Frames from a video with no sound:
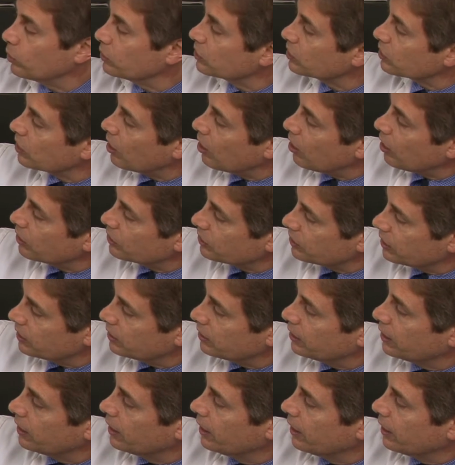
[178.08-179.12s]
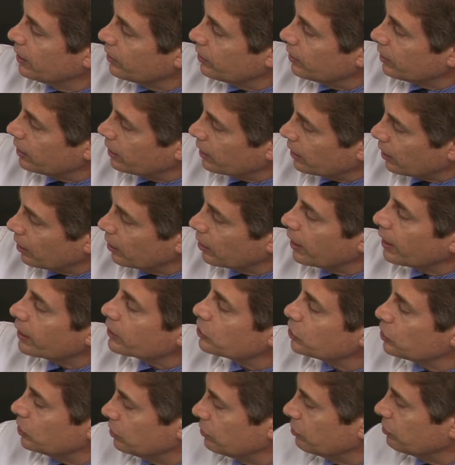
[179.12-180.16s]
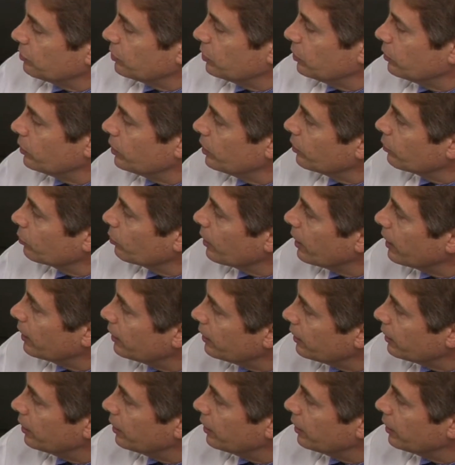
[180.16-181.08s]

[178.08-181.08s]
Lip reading: by restricting the growth of these blood vessels.